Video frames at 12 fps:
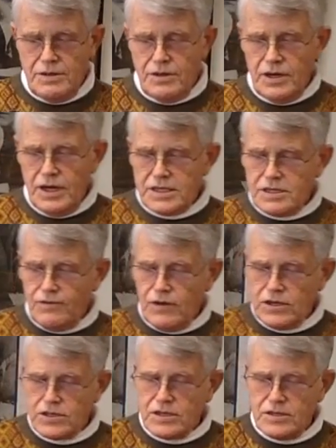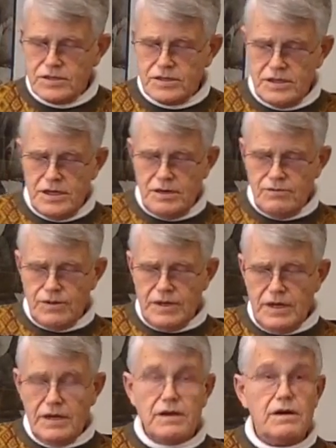Theosophy is concerned with
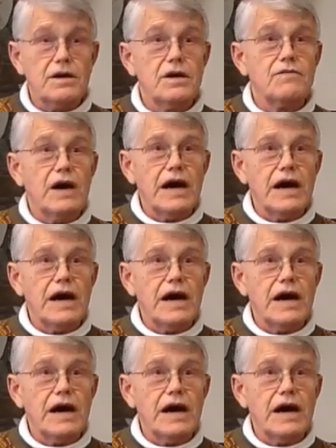the era of